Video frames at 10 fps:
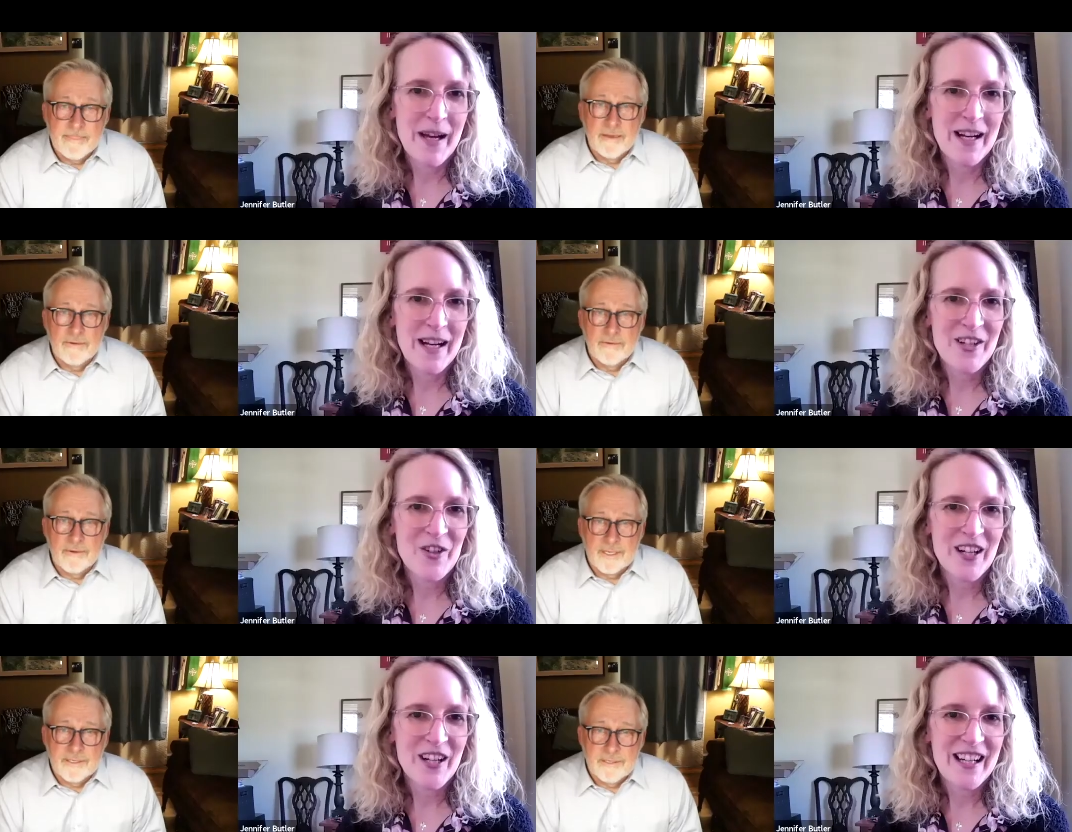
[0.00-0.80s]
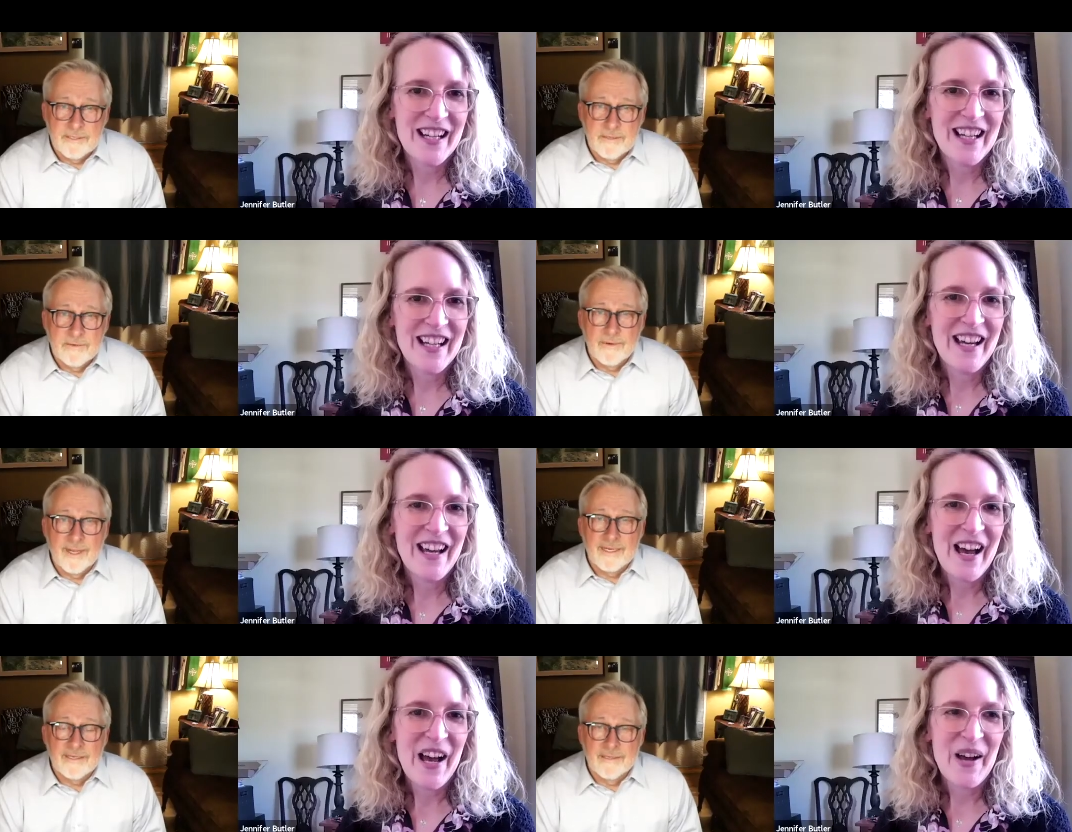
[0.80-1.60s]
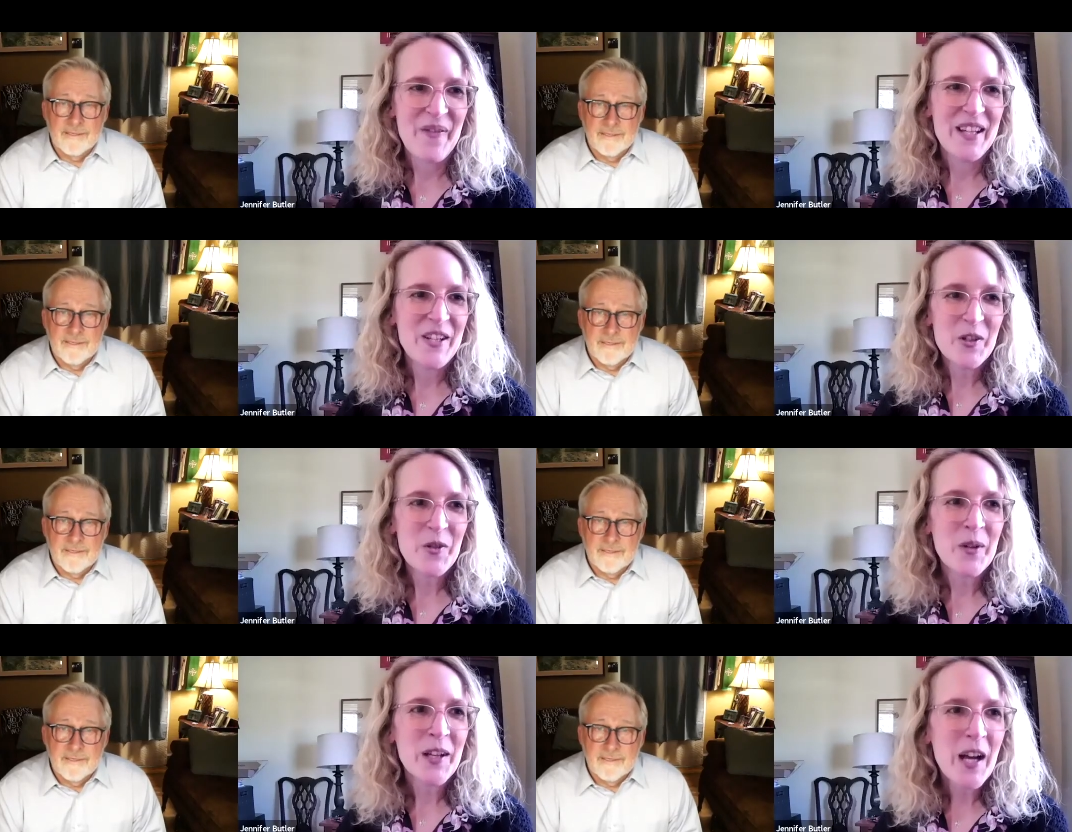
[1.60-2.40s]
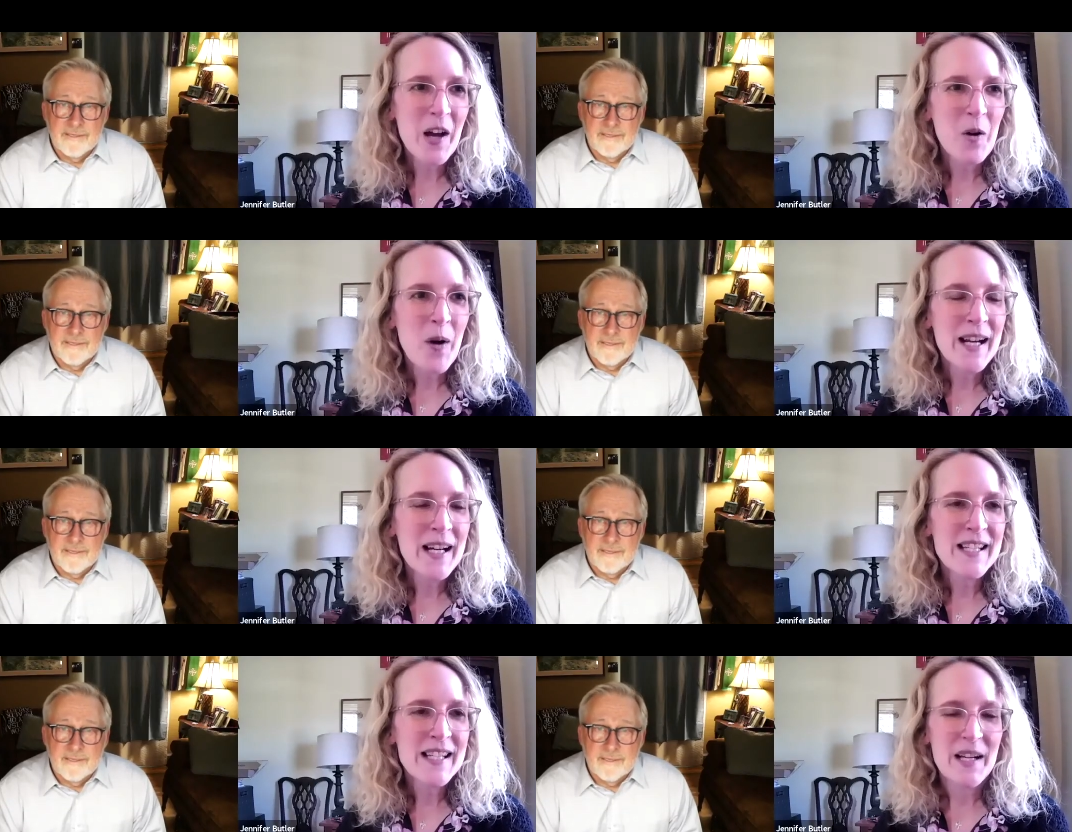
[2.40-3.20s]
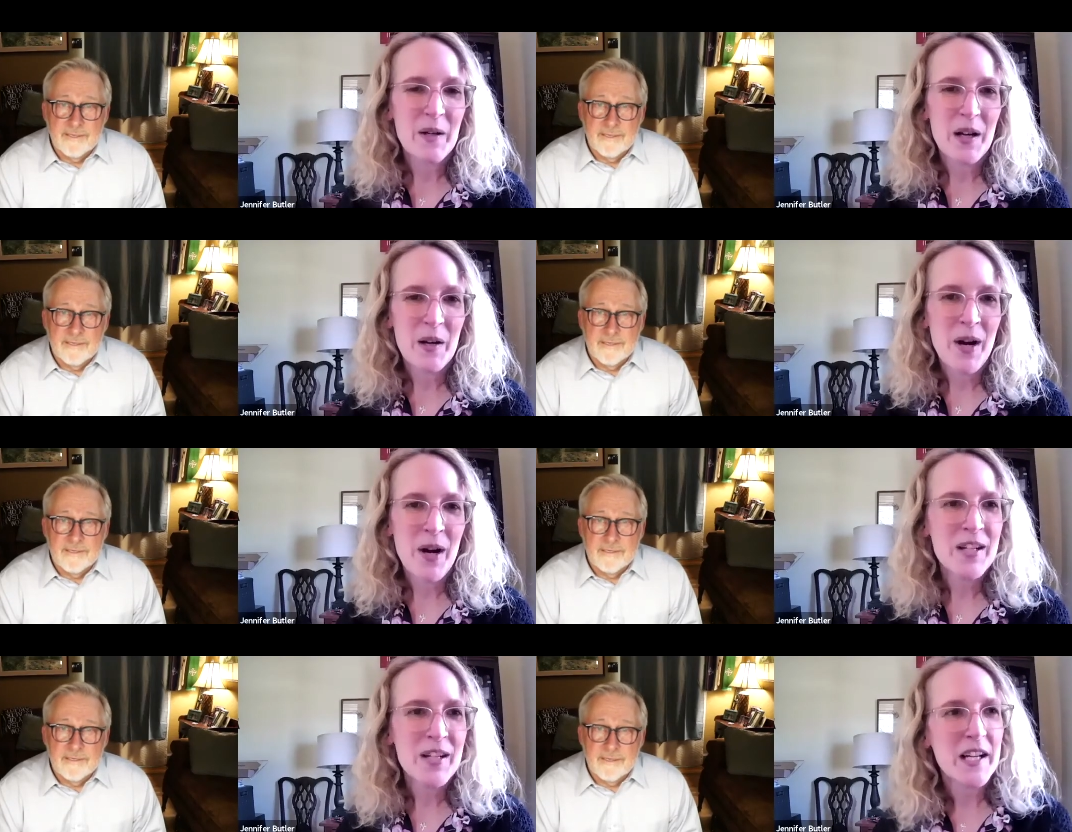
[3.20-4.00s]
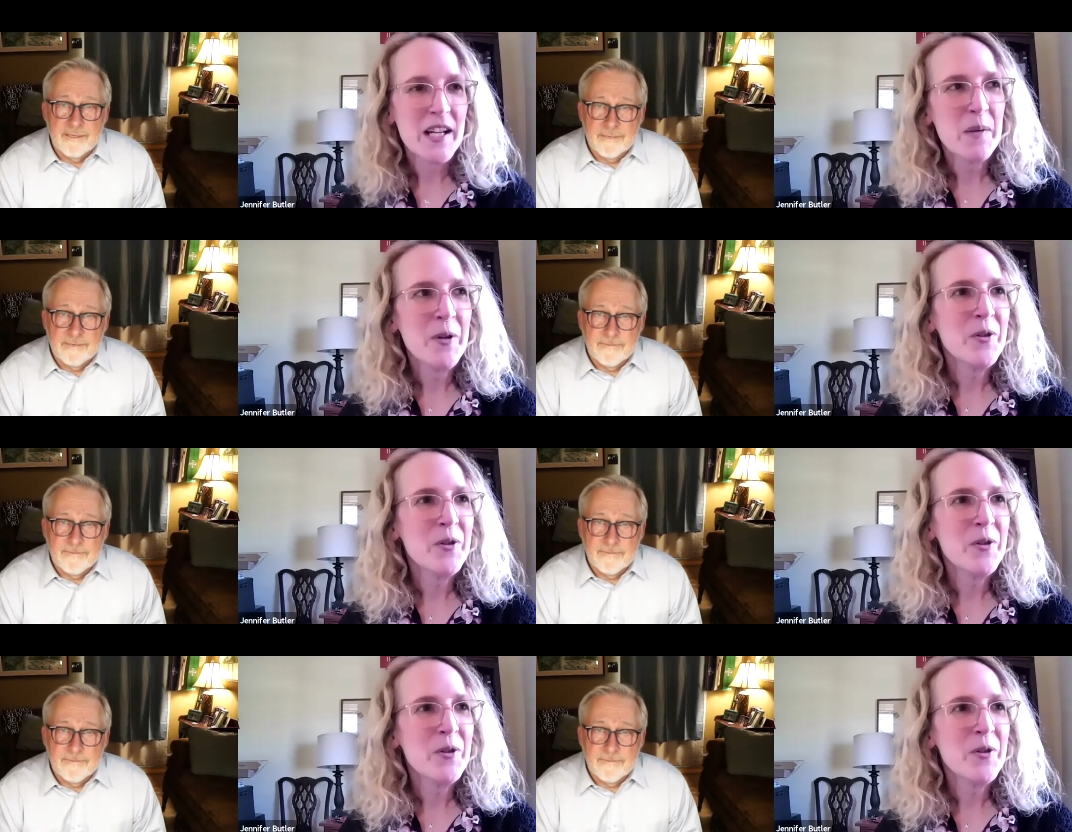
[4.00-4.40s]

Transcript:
Speaker 1: history. Right. And so it's really a quite exciting project, as opposed